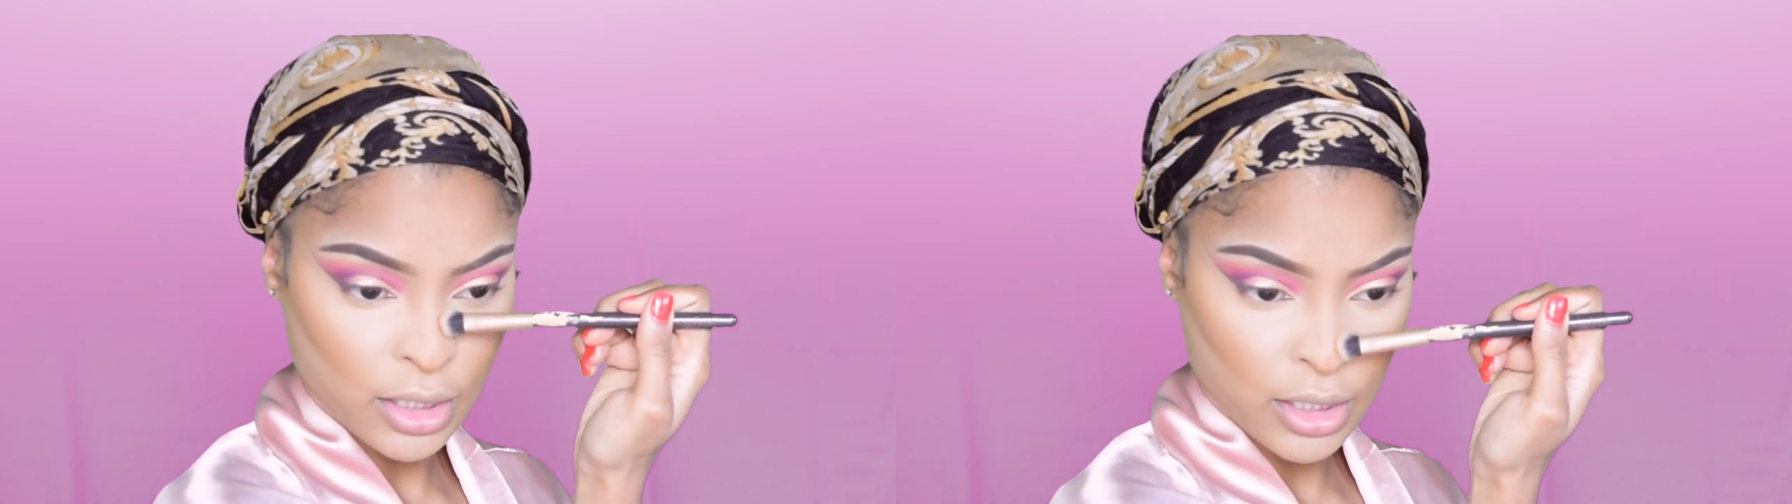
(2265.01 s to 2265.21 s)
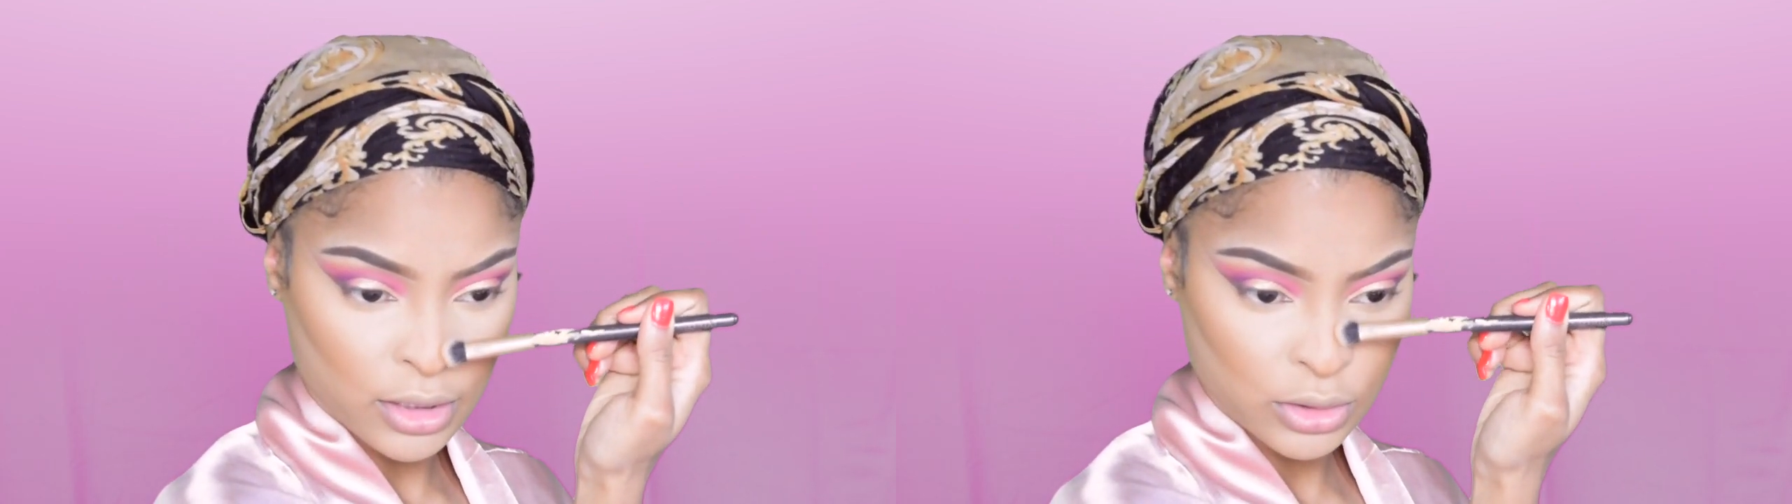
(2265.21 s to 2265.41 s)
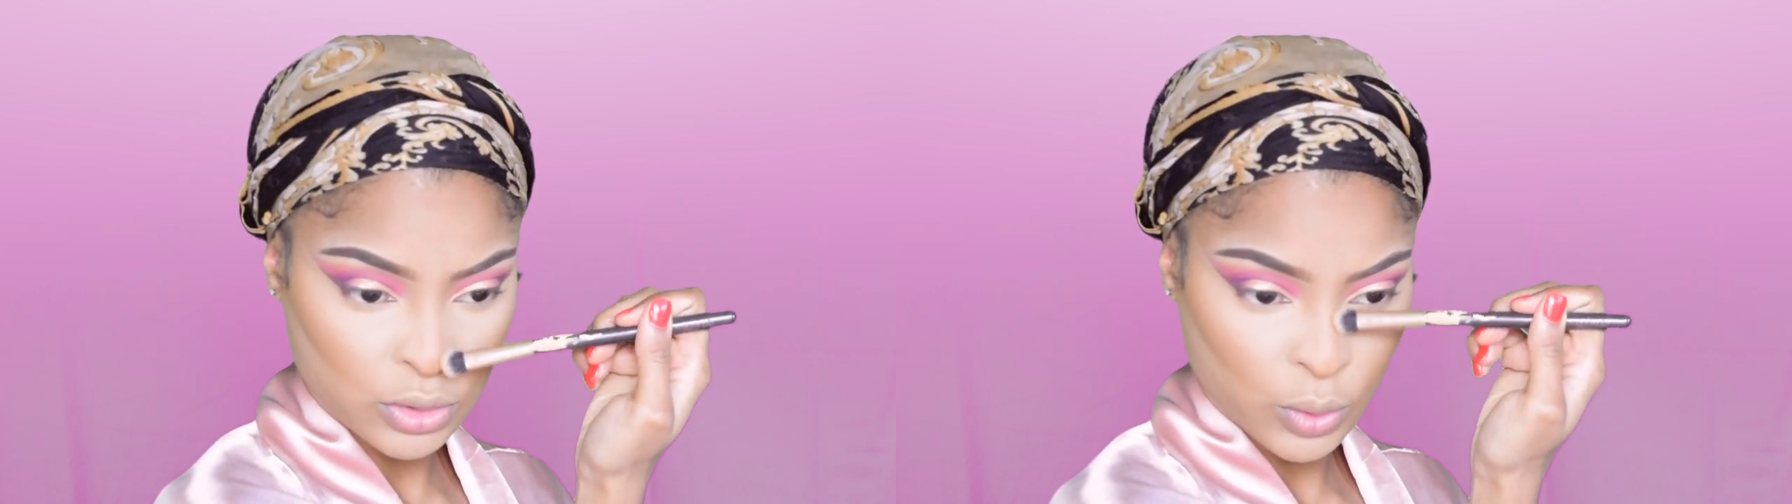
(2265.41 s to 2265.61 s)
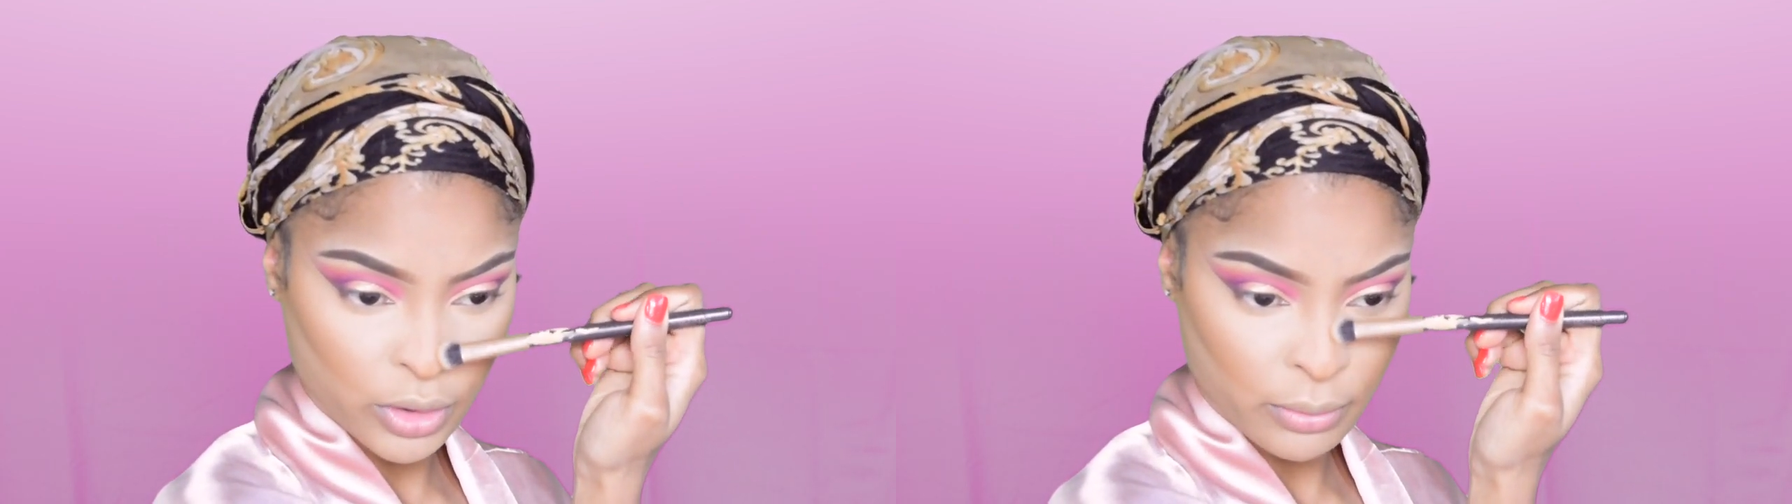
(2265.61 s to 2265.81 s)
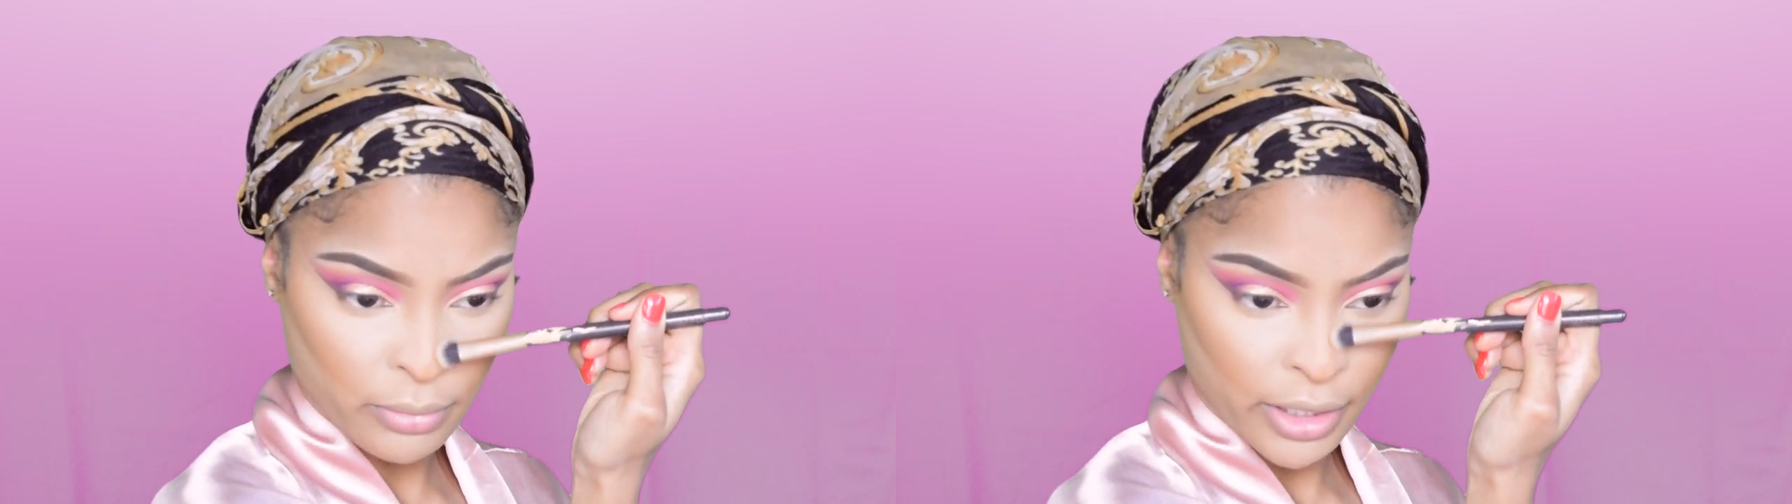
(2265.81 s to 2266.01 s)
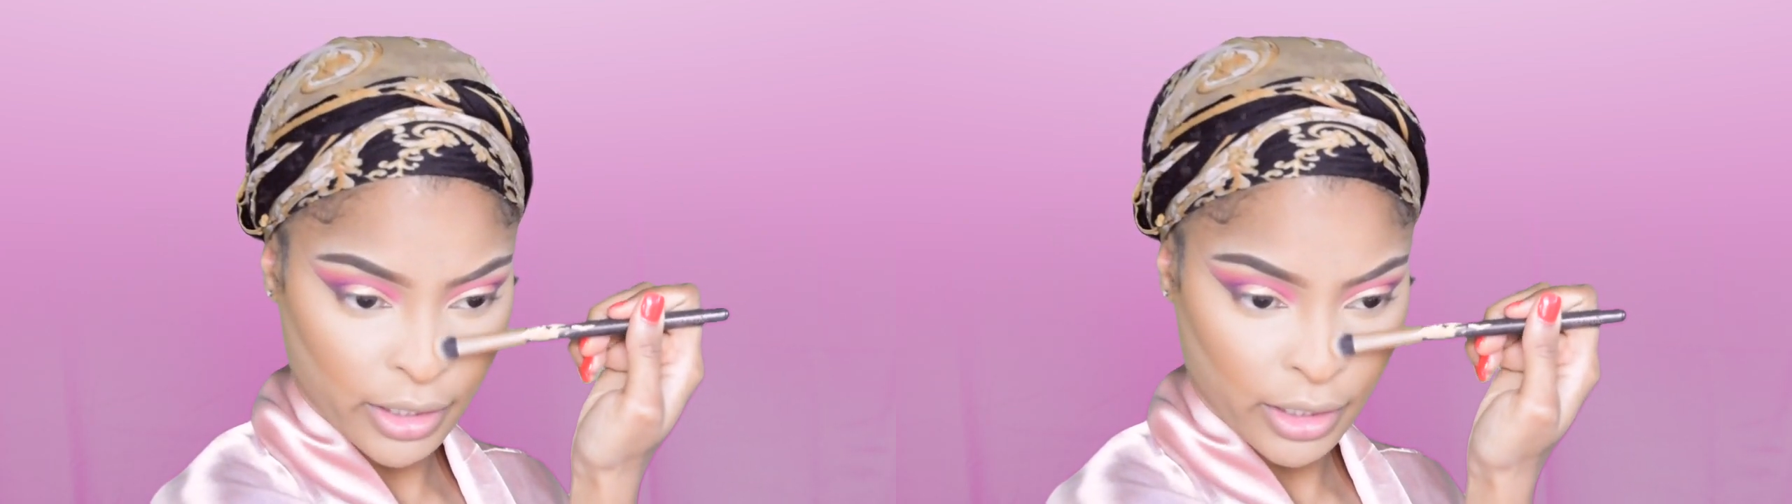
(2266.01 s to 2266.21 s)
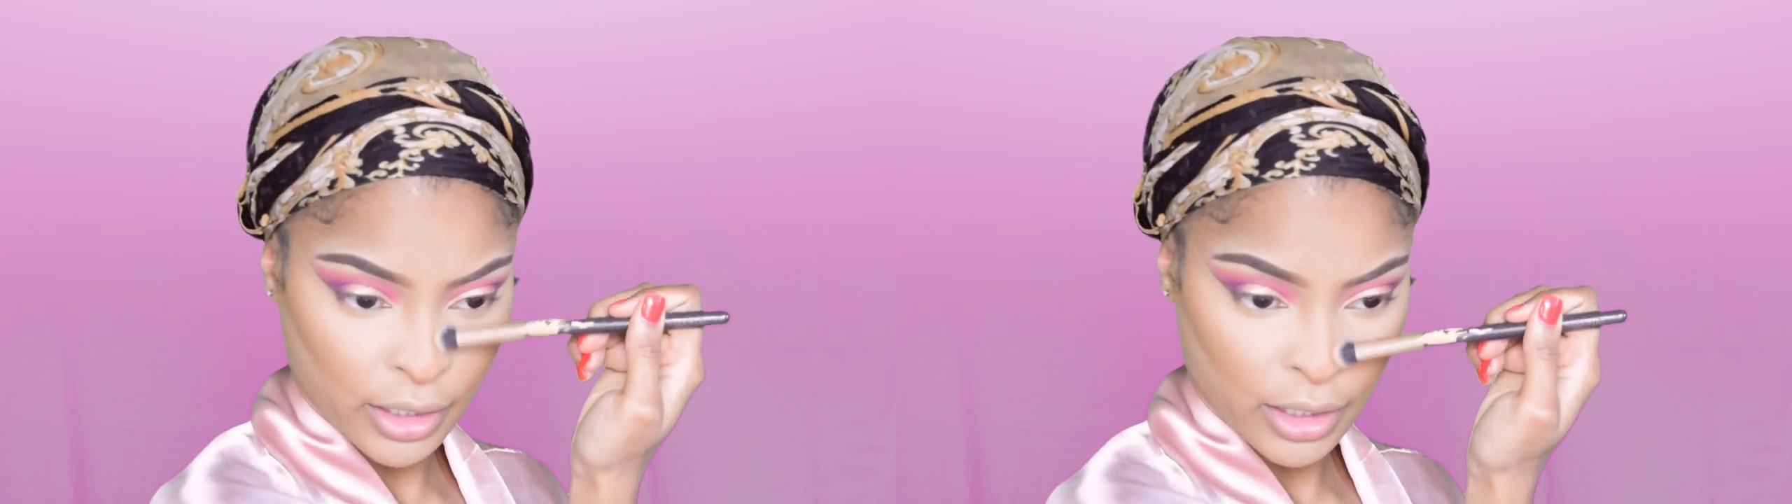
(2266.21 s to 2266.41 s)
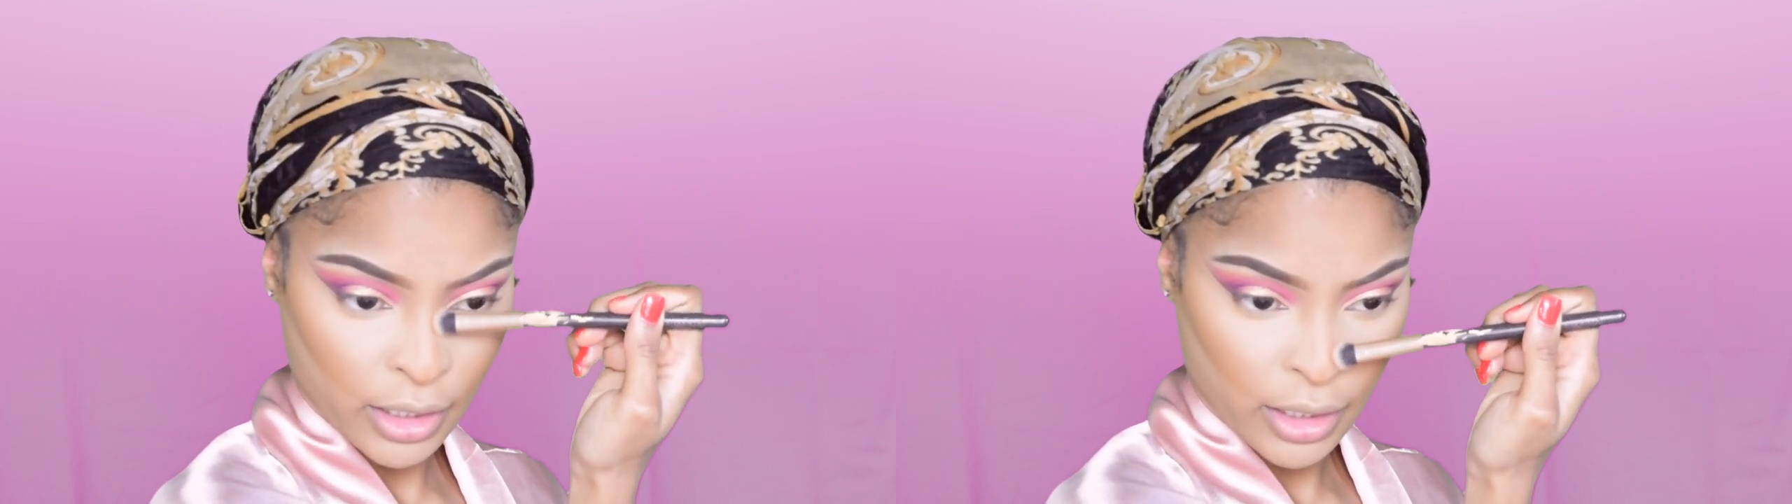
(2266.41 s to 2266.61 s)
contour my